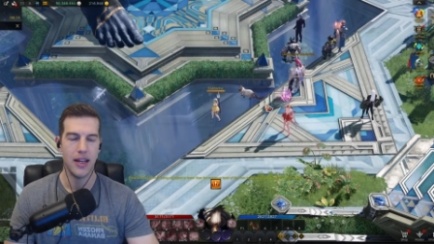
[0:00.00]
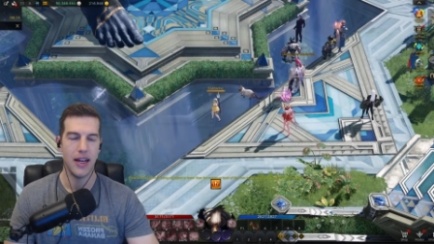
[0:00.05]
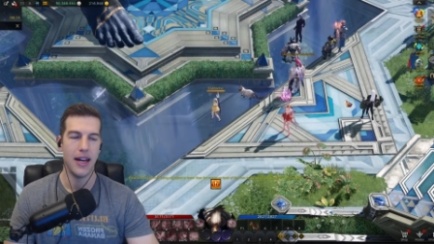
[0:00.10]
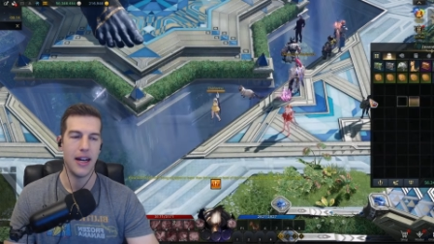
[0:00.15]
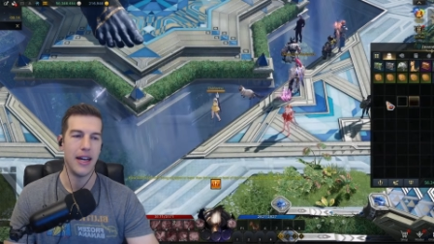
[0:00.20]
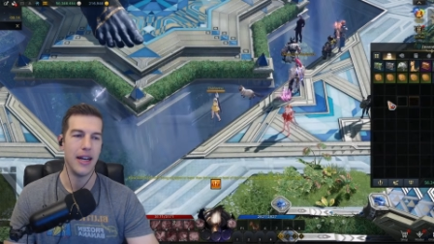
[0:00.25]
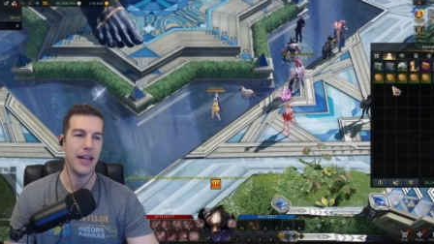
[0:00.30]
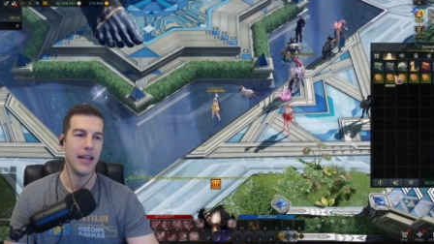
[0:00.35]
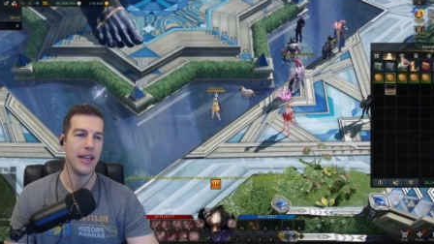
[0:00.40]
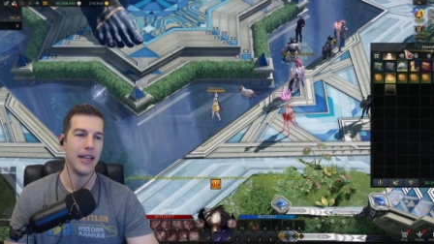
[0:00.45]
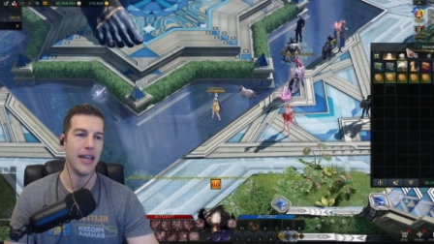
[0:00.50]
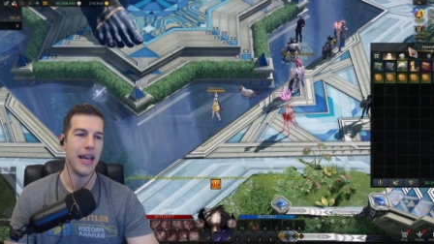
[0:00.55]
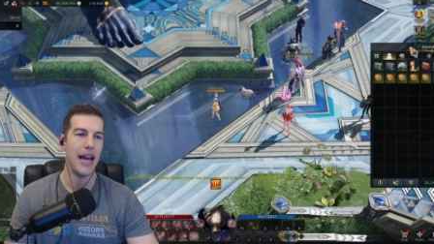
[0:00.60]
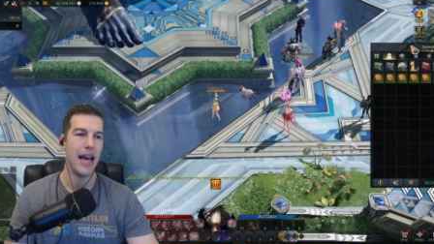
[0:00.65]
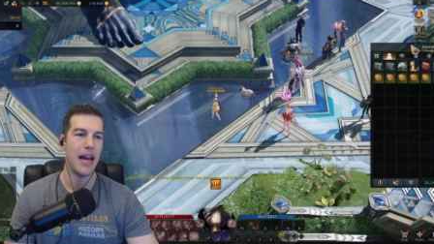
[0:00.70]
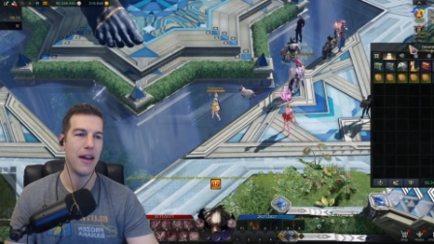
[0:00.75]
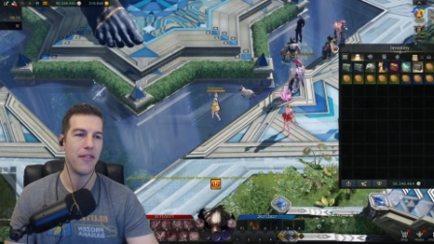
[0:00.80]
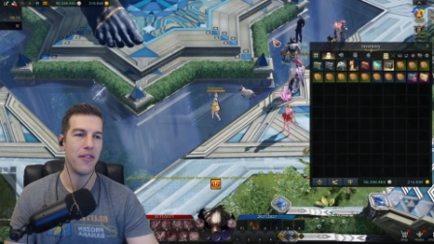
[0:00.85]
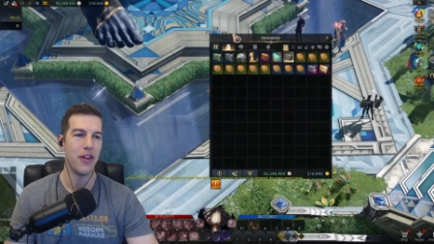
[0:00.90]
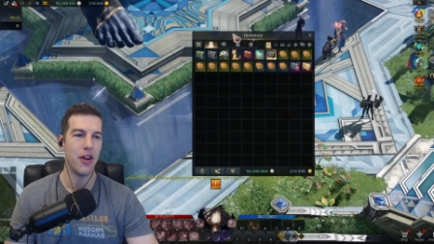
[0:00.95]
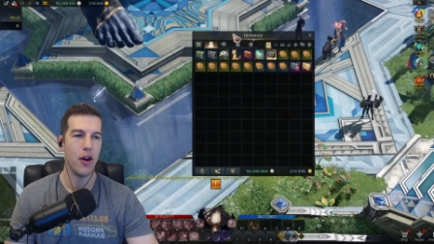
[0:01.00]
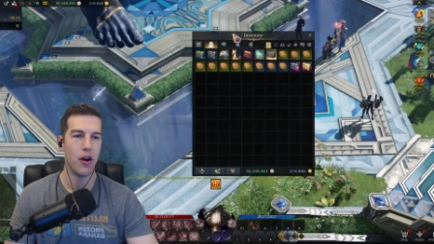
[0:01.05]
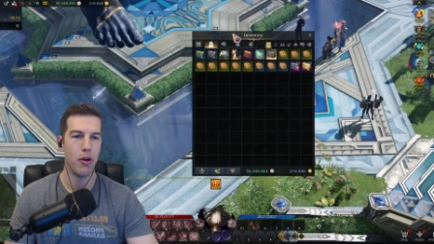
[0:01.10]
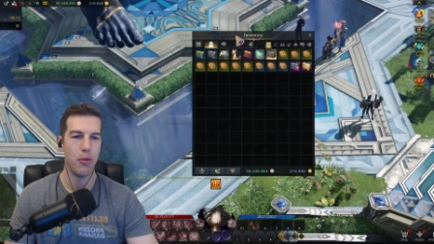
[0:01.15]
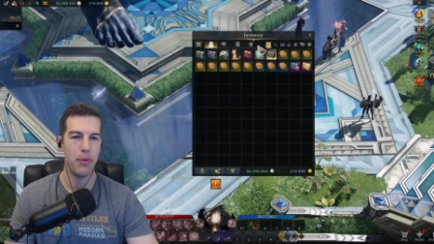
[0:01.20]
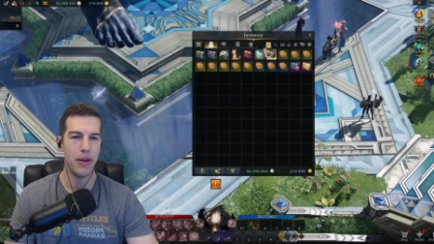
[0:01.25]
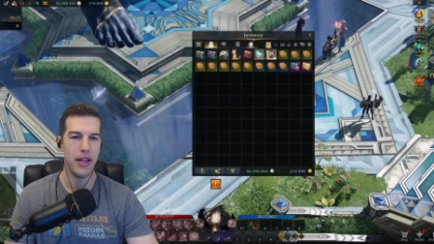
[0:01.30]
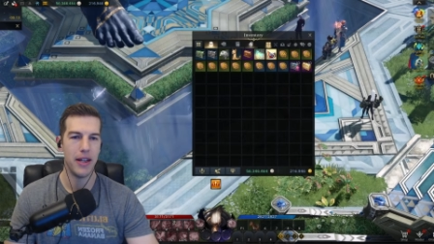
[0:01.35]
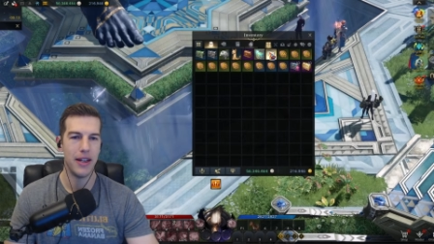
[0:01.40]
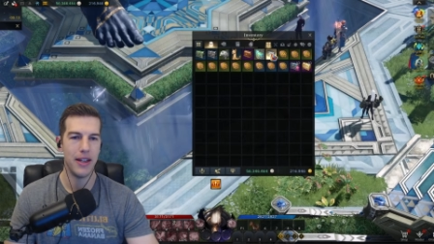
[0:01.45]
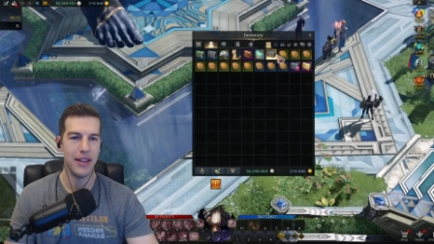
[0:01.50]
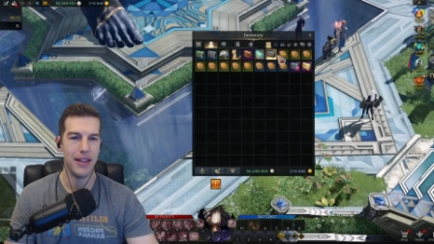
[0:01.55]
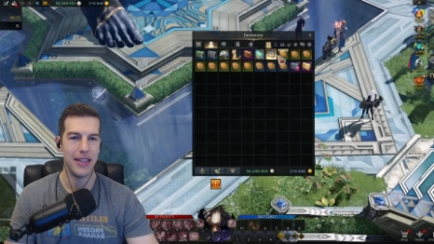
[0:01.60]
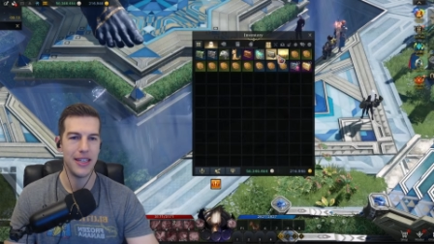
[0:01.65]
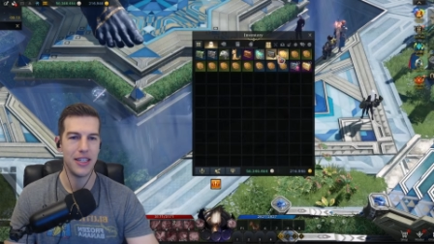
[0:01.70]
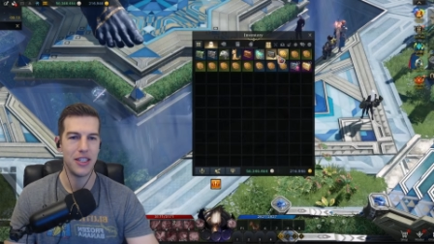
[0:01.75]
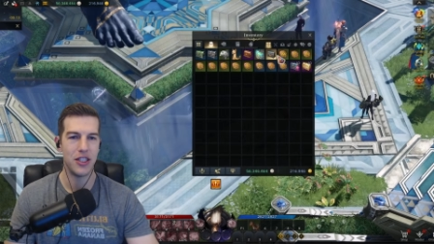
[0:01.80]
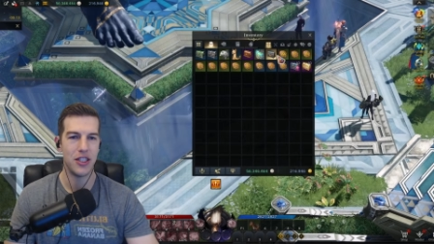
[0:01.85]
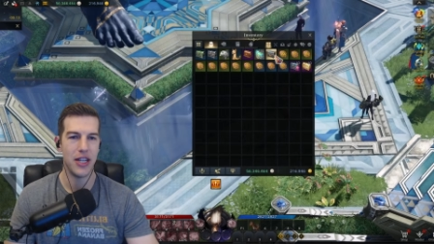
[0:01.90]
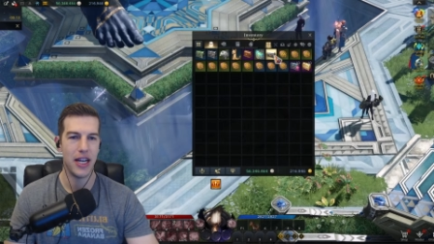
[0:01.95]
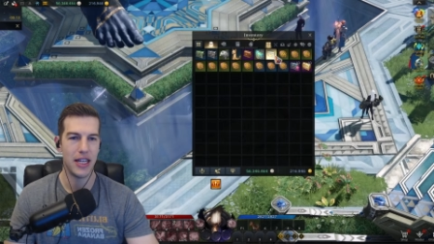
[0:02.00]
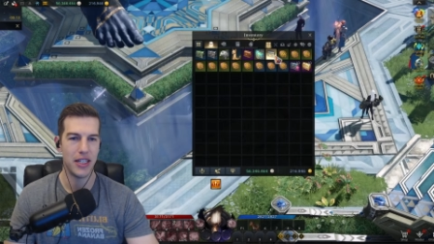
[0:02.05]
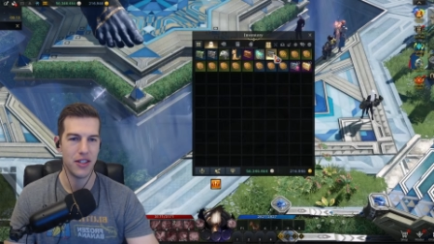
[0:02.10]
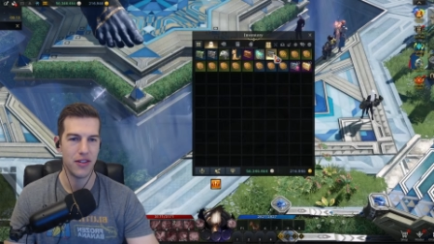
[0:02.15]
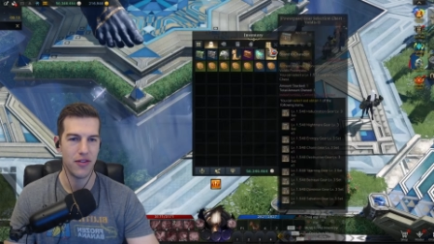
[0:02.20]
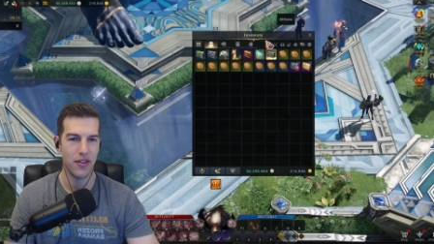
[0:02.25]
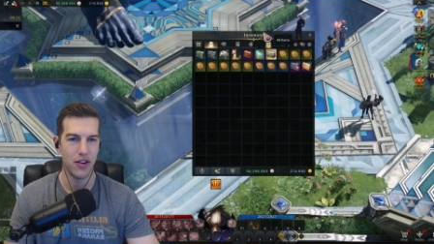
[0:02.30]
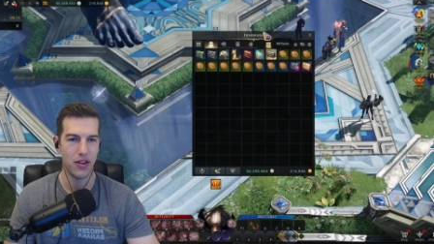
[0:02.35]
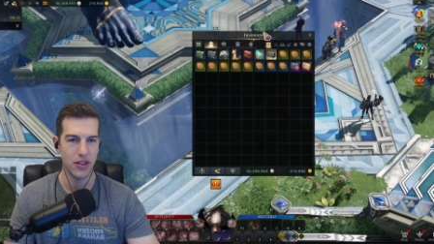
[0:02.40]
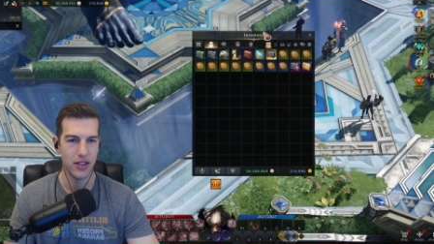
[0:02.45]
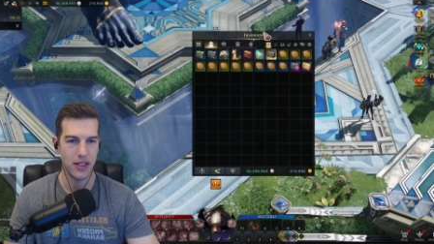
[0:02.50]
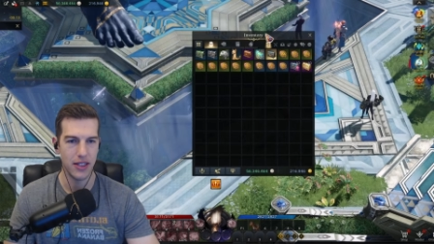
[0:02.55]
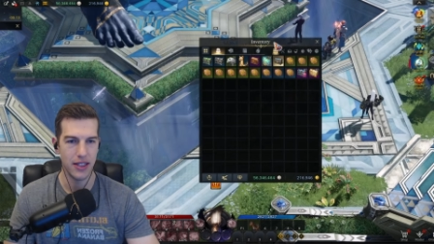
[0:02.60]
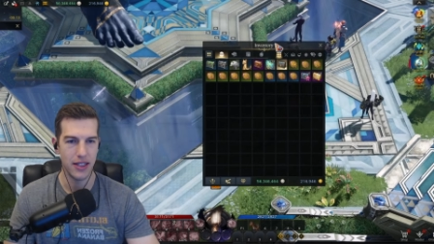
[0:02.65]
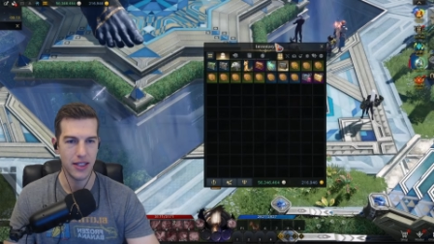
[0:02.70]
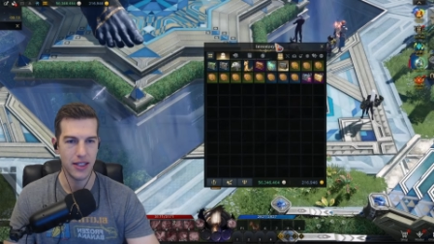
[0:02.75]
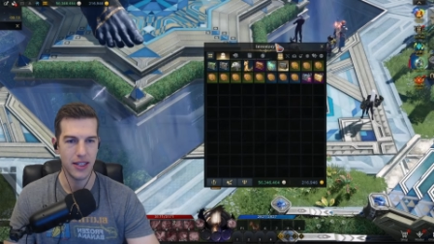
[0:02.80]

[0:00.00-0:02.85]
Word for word: I have to open this chest first.